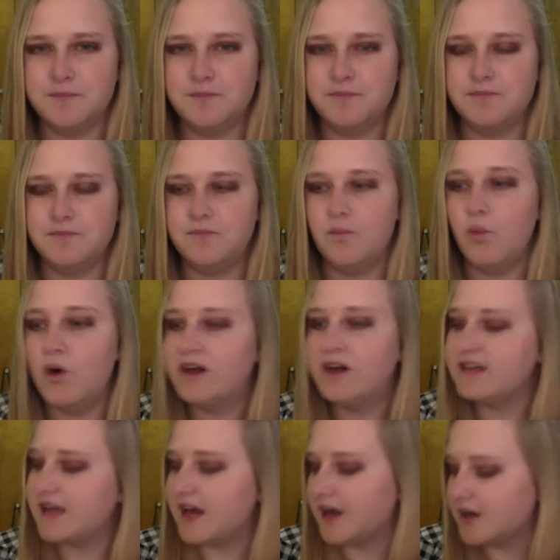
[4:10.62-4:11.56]
one
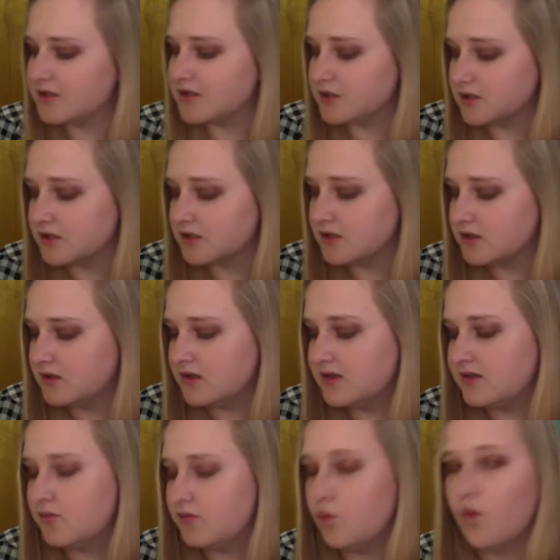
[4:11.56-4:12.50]
character
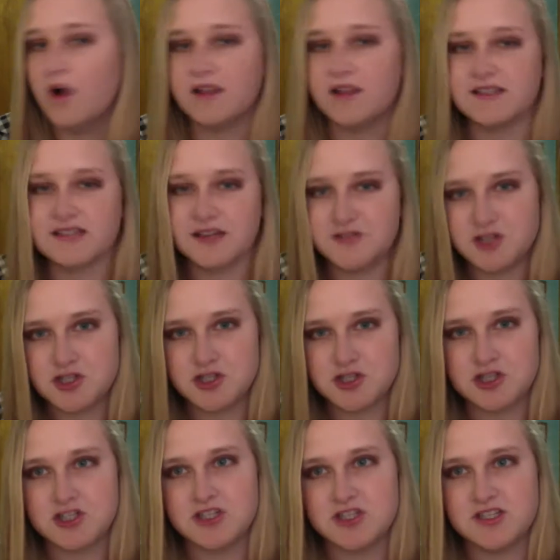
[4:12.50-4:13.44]
wants to have children
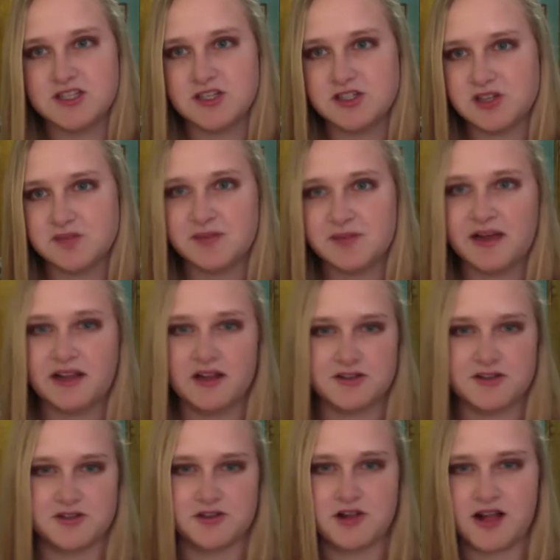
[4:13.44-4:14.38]
because she's an adult,
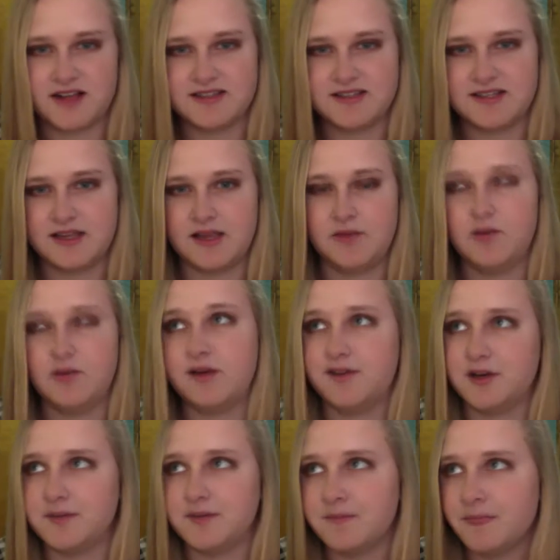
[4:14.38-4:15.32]
biological clock is ticking, whatever.
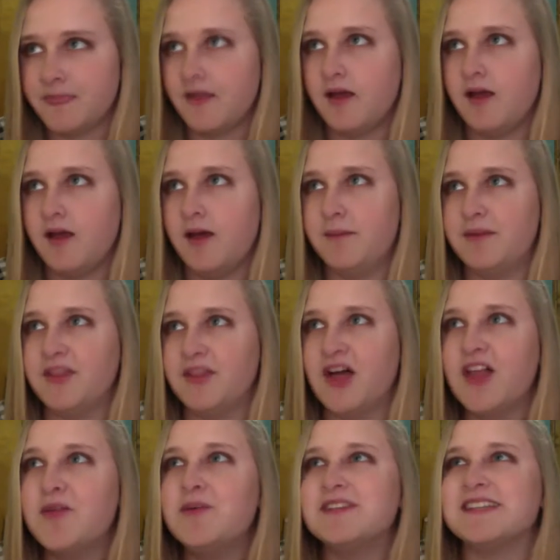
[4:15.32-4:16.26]
But the
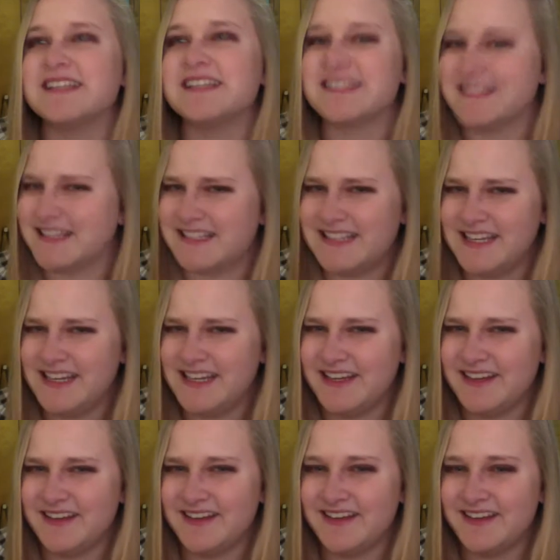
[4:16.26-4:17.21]
other one's like
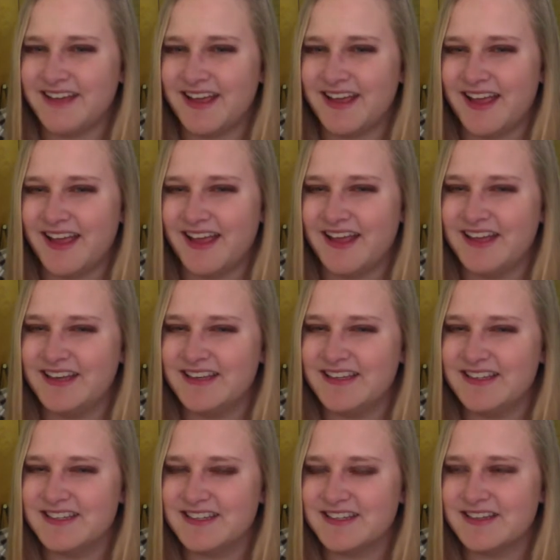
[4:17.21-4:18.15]
16
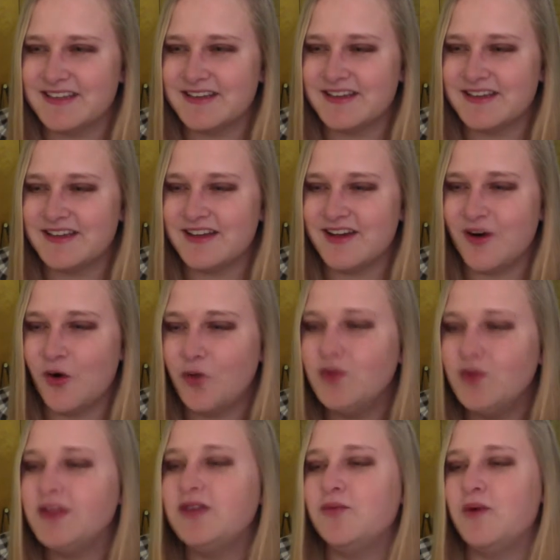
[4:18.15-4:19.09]
and
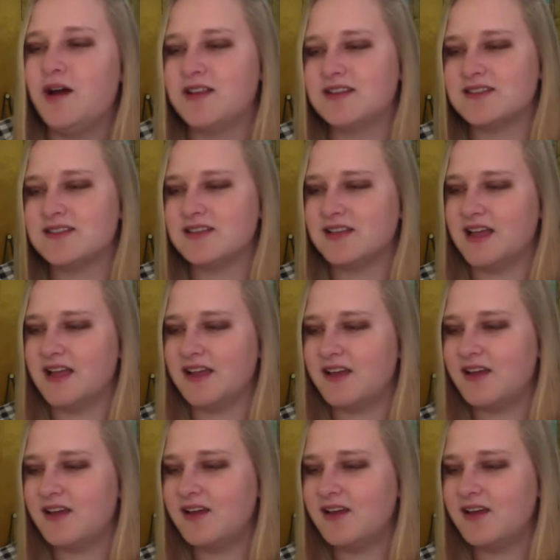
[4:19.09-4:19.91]
only wants to like